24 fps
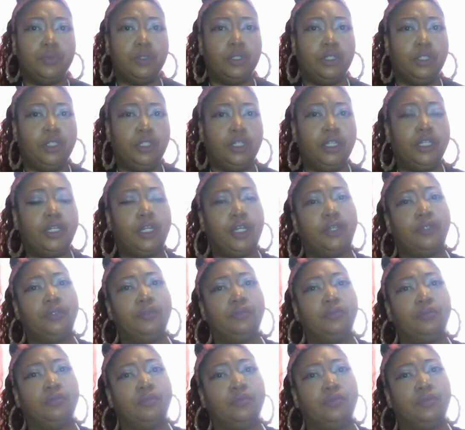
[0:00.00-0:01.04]
You know.
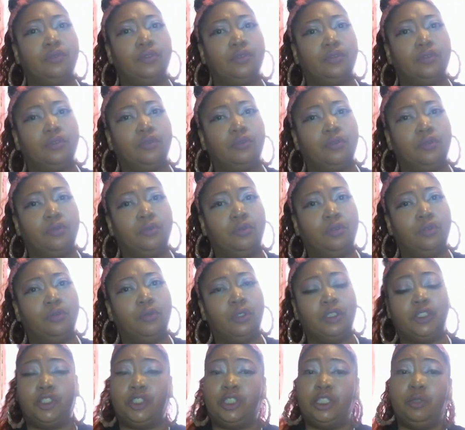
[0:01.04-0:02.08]
Which
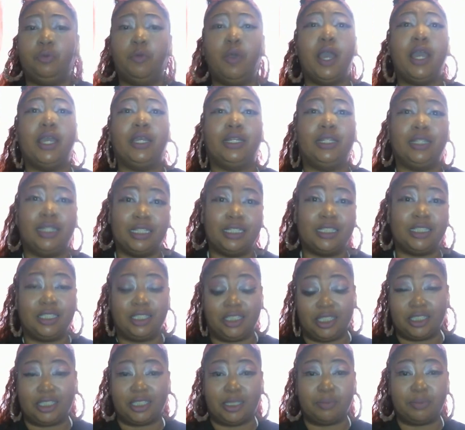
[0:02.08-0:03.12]
she wasn't. This is
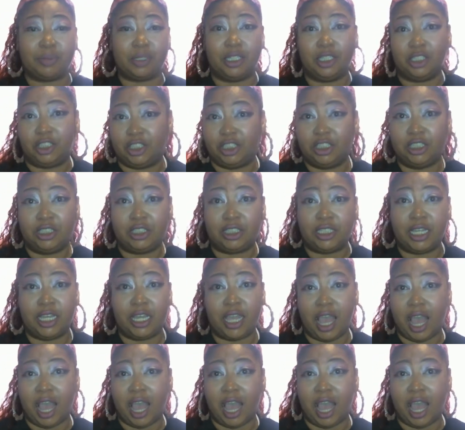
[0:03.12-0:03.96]
just something that she said.